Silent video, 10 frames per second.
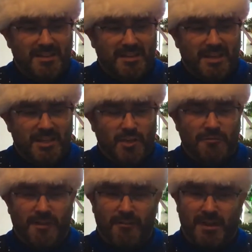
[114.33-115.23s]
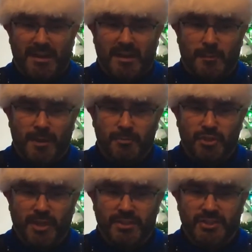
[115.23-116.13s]
He knew very little about
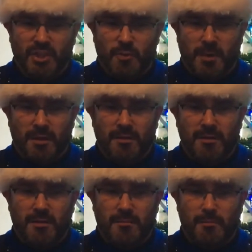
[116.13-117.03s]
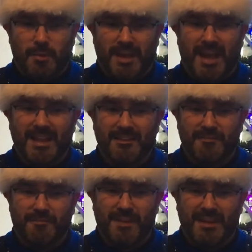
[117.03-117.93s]
giant snowmen, but he had the
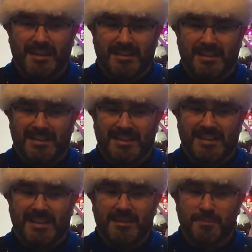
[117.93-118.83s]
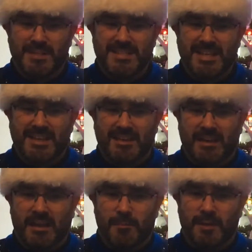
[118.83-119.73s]
feeling that they didn't particularly
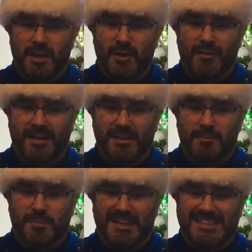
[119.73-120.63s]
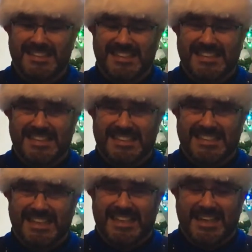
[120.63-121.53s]
like being corrected by teeny
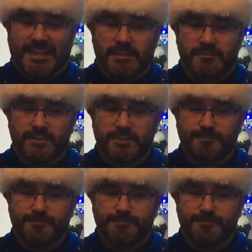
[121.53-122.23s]
tiny elves.